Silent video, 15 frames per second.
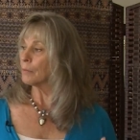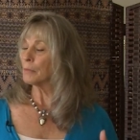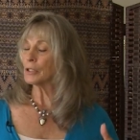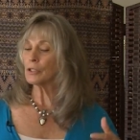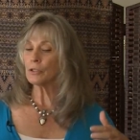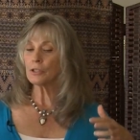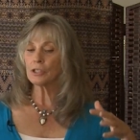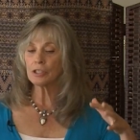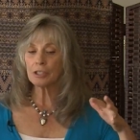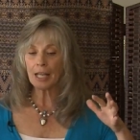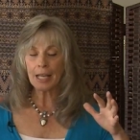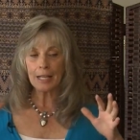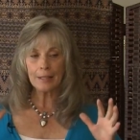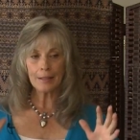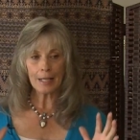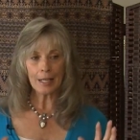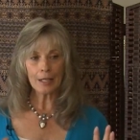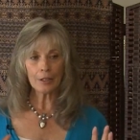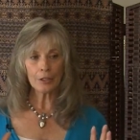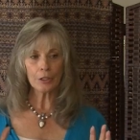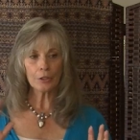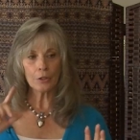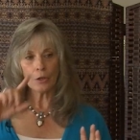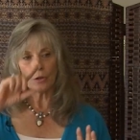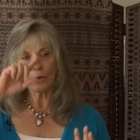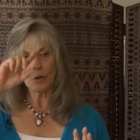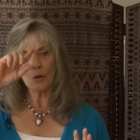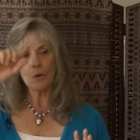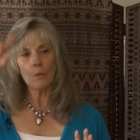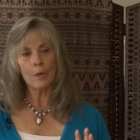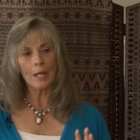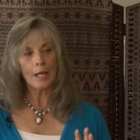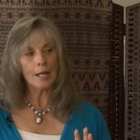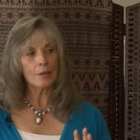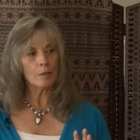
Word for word: But you stay there, you don't go away.